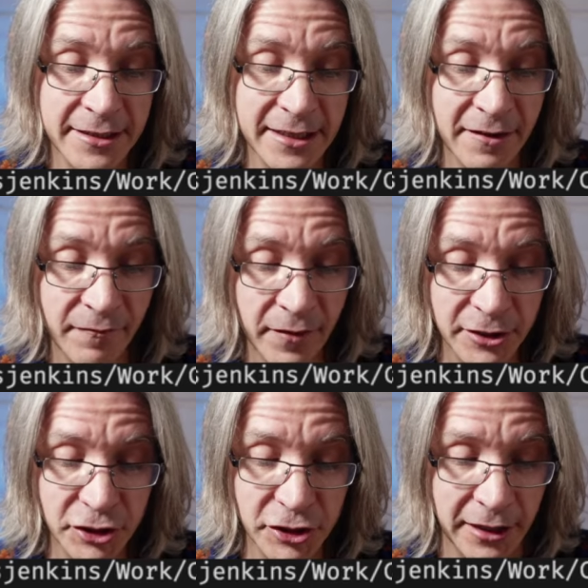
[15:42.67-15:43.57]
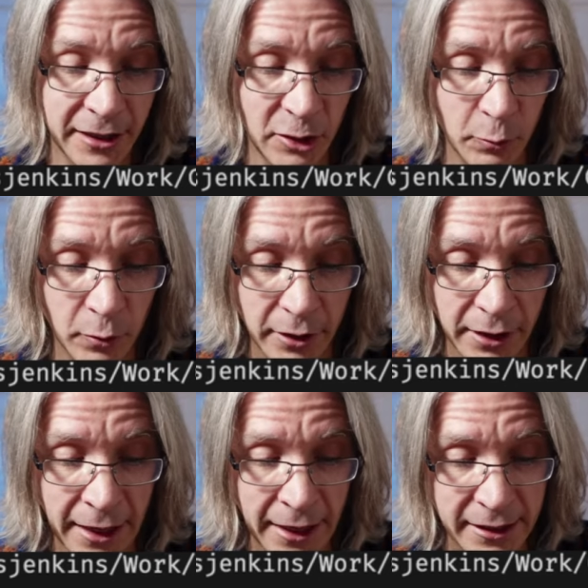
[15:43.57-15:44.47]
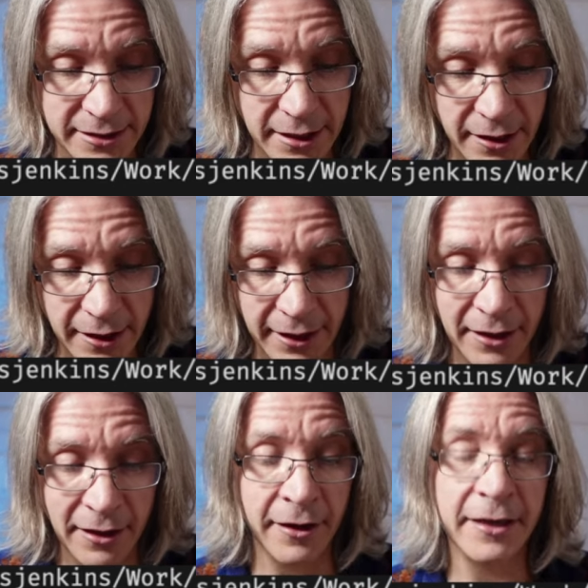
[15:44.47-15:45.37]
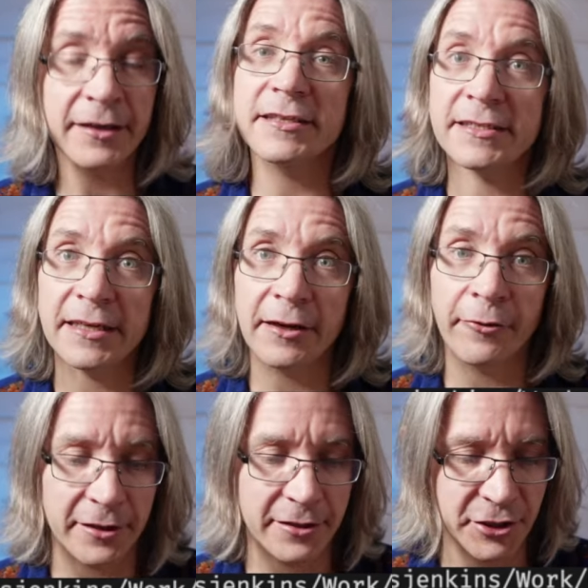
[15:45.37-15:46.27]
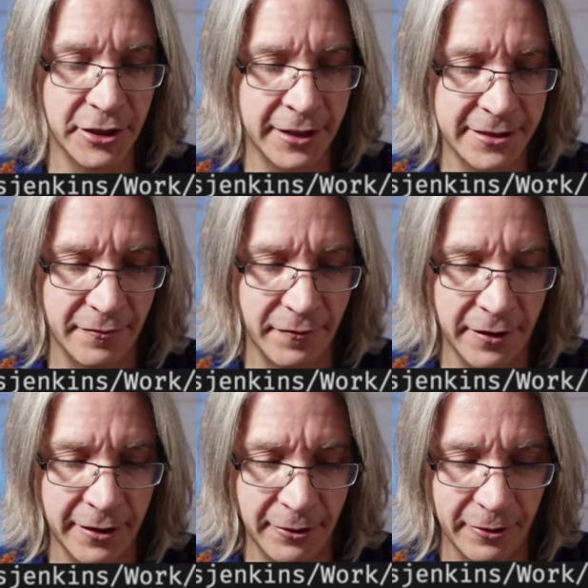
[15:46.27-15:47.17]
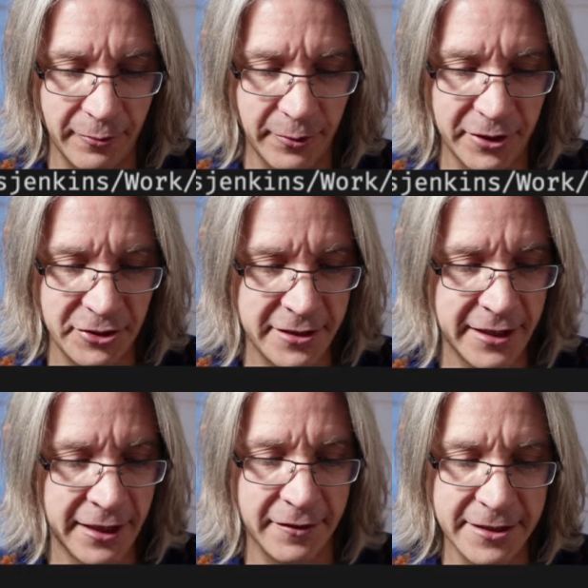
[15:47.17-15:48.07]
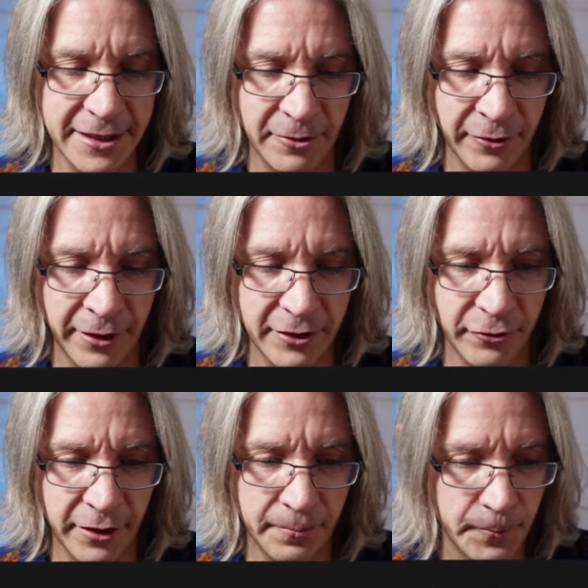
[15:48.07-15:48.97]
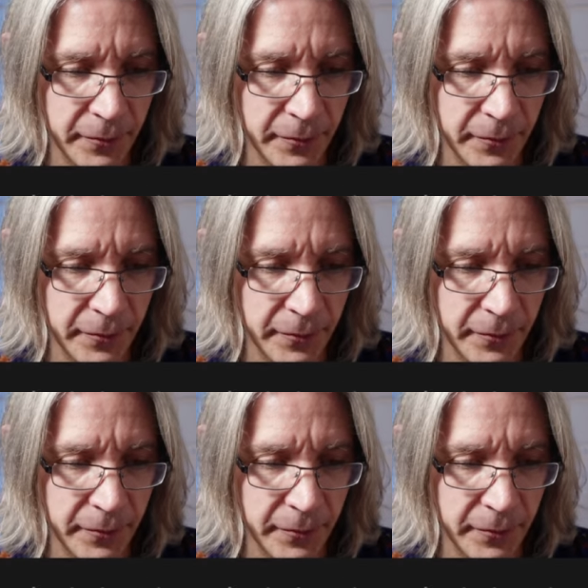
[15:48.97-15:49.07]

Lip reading: and eventually you will get a client secret JSON file, which you stick in the same directory.